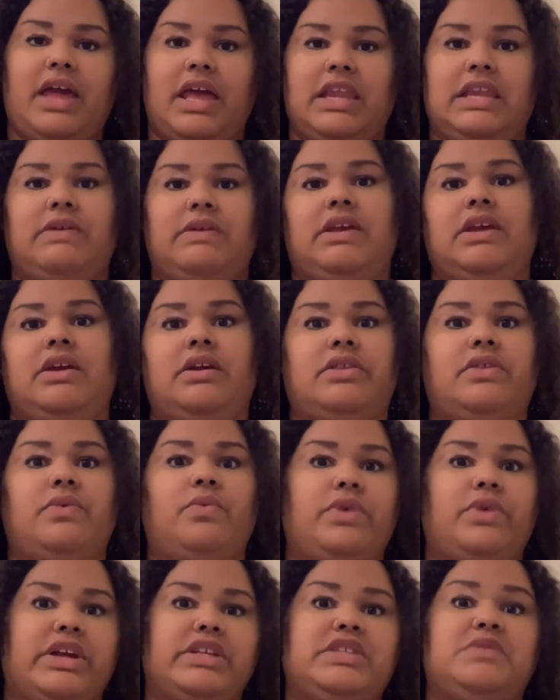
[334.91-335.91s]
and you hear the
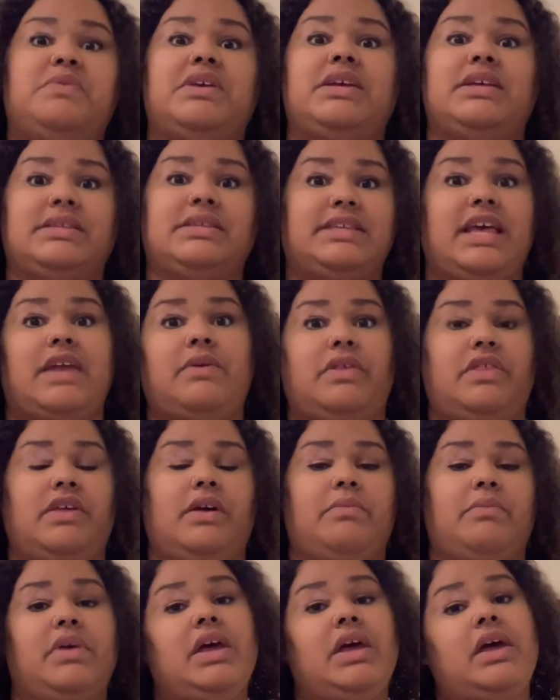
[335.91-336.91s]
words being said with
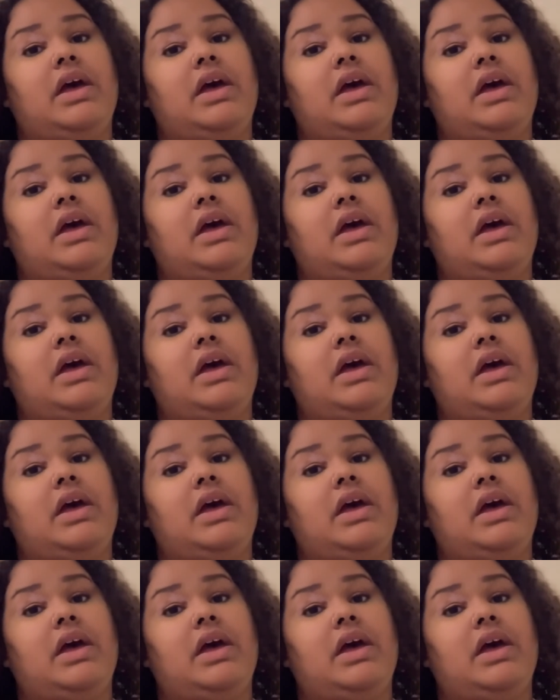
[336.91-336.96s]
them.